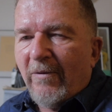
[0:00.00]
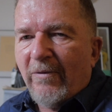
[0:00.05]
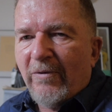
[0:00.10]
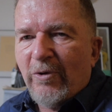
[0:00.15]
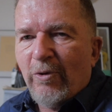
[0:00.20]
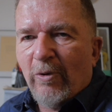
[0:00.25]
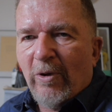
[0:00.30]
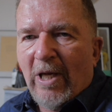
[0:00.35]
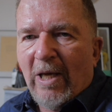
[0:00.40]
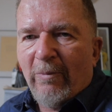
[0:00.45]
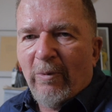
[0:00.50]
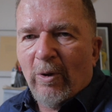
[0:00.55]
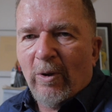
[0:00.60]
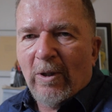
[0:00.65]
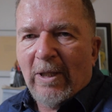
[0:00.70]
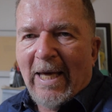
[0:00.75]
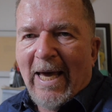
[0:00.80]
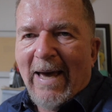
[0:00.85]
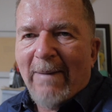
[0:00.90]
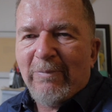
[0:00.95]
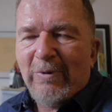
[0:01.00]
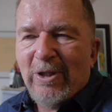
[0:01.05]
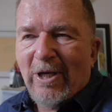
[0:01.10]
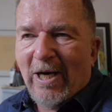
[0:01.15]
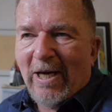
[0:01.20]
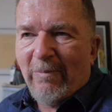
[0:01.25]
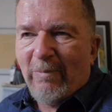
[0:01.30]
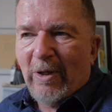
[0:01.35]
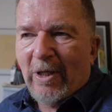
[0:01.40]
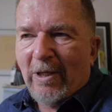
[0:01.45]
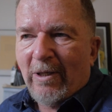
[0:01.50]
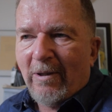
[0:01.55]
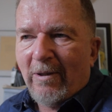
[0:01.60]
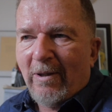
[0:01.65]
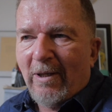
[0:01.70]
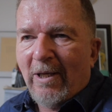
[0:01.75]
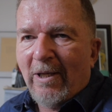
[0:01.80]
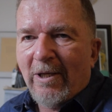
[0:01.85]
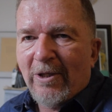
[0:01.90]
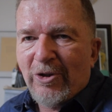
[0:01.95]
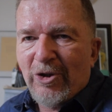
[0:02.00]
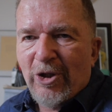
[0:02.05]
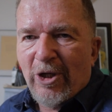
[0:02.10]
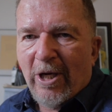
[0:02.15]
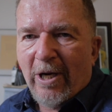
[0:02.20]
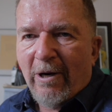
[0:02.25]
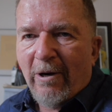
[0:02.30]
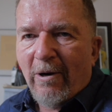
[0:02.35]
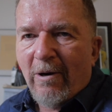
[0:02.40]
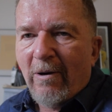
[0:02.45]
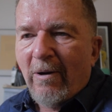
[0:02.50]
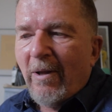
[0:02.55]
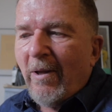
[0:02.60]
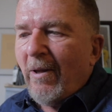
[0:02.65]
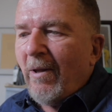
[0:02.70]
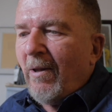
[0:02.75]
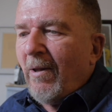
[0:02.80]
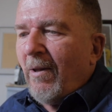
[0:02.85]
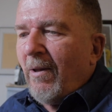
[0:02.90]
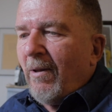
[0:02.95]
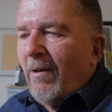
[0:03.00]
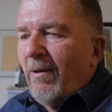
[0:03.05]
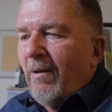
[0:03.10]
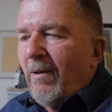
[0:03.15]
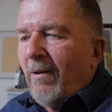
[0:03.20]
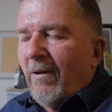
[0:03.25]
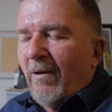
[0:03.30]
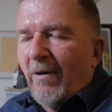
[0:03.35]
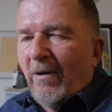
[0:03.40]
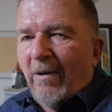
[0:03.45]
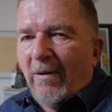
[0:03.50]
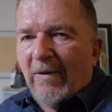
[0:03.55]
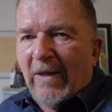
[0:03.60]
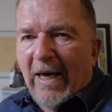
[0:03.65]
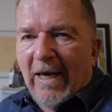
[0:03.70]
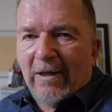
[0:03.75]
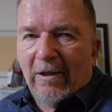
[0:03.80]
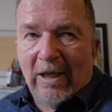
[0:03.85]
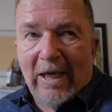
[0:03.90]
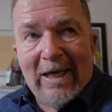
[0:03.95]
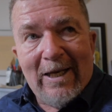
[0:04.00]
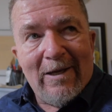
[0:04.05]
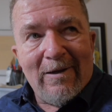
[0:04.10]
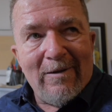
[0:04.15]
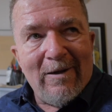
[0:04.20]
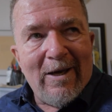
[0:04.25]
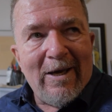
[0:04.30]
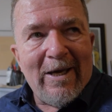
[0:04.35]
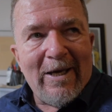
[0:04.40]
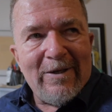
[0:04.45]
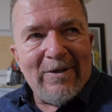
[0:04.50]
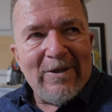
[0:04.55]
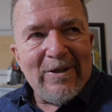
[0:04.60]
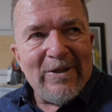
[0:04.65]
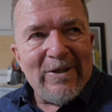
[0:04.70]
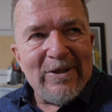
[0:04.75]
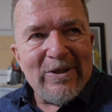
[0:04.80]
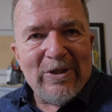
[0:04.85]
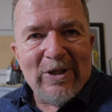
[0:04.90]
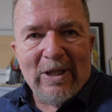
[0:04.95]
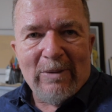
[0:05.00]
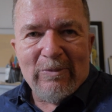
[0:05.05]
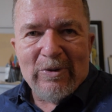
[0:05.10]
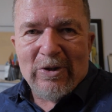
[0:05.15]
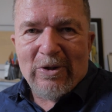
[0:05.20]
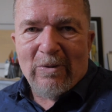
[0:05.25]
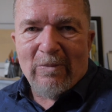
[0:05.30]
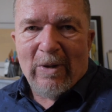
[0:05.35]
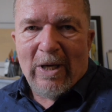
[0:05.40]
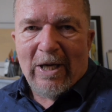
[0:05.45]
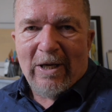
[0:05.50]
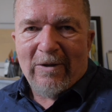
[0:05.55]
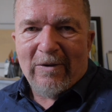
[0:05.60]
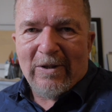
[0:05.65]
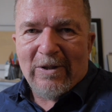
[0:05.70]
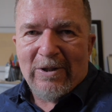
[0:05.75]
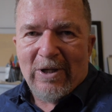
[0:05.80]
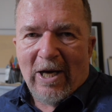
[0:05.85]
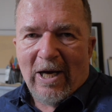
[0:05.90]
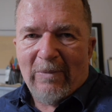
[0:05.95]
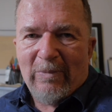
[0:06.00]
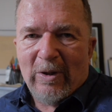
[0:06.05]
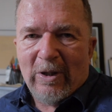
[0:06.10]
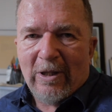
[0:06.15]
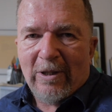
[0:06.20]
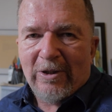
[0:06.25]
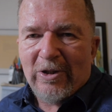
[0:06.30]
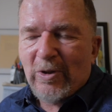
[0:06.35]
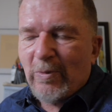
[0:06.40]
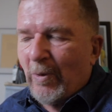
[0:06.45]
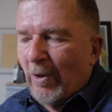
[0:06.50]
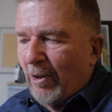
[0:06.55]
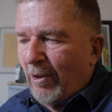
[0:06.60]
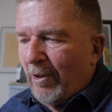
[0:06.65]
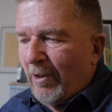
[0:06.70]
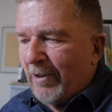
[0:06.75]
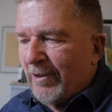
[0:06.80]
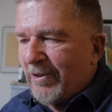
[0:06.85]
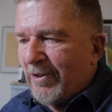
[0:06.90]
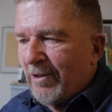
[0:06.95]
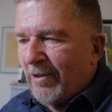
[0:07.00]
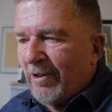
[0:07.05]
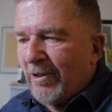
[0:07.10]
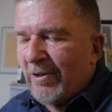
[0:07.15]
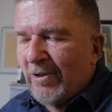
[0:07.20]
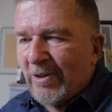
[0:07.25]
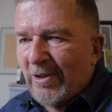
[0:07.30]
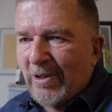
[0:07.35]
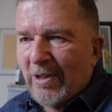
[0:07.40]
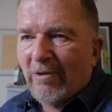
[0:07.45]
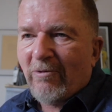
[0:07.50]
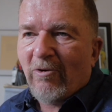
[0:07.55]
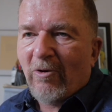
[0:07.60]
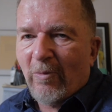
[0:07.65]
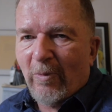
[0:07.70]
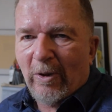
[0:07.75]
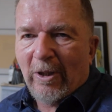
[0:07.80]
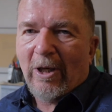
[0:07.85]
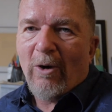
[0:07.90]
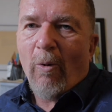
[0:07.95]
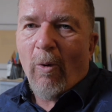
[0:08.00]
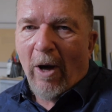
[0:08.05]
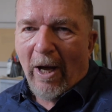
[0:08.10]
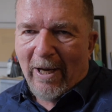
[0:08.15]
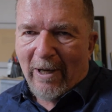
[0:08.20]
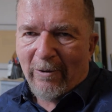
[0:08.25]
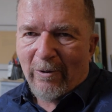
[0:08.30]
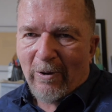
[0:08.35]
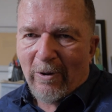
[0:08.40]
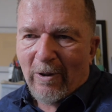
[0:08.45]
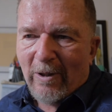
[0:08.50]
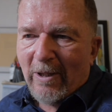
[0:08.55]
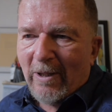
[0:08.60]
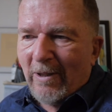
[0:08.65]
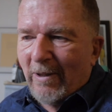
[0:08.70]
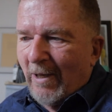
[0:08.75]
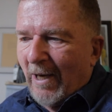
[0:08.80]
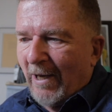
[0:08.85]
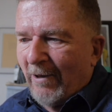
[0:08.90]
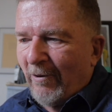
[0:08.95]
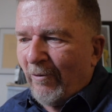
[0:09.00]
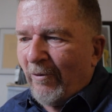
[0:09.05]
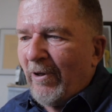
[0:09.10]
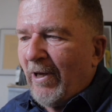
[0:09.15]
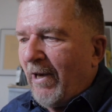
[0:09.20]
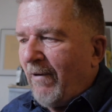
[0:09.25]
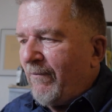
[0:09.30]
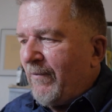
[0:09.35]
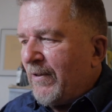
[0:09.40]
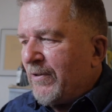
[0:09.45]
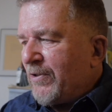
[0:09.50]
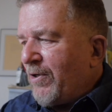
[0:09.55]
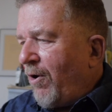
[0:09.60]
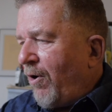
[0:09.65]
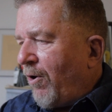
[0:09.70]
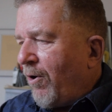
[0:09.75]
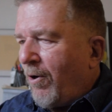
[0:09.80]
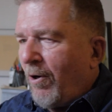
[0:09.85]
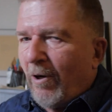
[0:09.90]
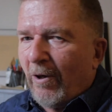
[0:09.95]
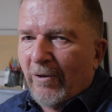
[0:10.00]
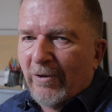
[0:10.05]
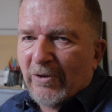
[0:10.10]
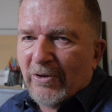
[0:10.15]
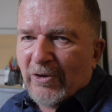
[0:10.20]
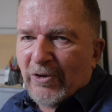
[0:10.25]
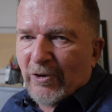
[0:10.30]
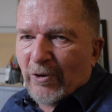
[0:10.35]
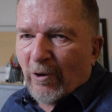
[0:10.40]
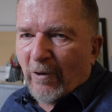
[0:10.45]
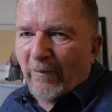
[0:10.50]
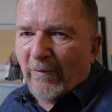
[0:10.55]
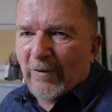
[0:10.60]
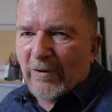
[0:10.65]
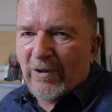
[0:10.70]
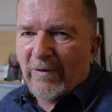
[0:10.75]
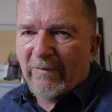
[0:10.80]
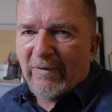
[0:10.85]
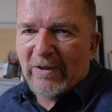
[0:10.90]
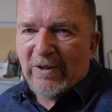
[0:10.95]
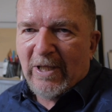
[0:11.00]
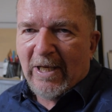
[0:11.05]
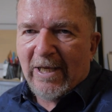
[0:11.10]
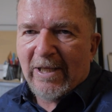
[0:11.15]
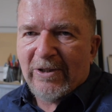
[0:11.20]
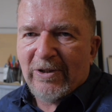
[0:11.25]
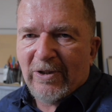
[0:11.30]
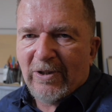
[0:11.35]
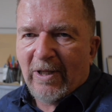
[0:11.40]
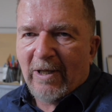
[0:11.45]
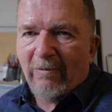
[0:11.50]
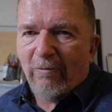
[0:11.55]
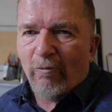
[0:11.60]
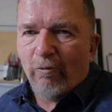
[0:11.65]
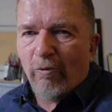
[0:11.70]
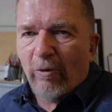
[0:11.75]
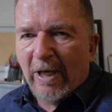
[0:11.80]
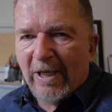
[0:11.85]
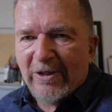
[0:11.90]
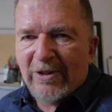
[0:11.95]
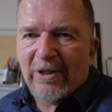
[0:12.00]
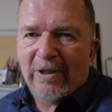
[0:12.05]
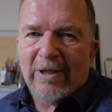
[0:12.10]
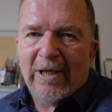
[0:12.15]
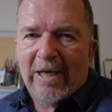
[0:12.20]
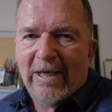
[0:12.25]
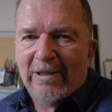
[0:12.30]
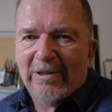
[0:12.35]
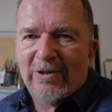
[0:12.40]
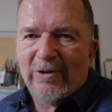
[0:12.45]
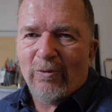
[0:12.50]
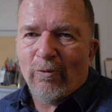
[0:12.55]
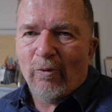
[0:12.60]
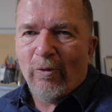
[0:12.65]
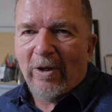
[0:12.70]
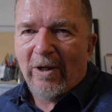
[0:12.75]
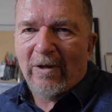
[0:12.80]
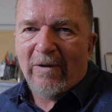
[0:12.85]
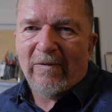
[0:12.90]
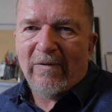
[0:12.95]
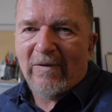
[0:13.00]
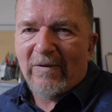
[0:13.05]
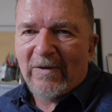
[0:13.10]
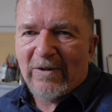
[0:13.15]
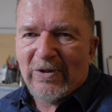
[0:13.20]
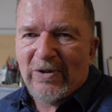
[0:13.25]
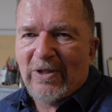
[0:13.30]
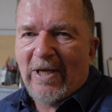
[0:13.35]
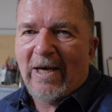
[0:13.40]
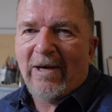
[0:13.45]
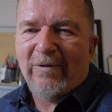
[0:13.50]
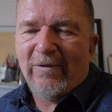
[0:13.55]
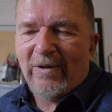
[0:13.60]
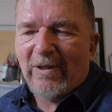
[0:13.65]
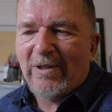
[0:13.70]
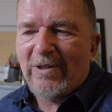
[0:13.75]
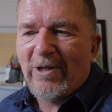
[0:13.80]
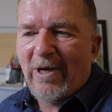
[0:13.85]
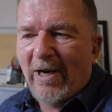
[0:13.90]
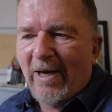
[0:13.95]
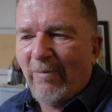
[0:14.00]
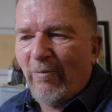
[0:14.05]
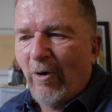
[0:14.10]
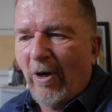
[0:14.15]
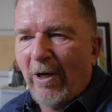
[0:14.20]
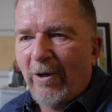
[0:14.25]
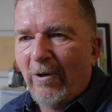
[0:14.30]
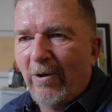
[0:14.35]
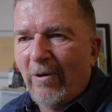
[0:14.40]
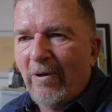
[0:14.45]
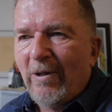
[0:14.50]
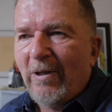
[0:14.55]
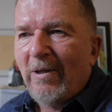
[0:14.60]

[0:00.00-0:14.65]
to enable lap typing in a chair. That late at night seems to make the typing experience considerably quieter. I don't have this hard surface of a desk that resonates with the sound of the typewriter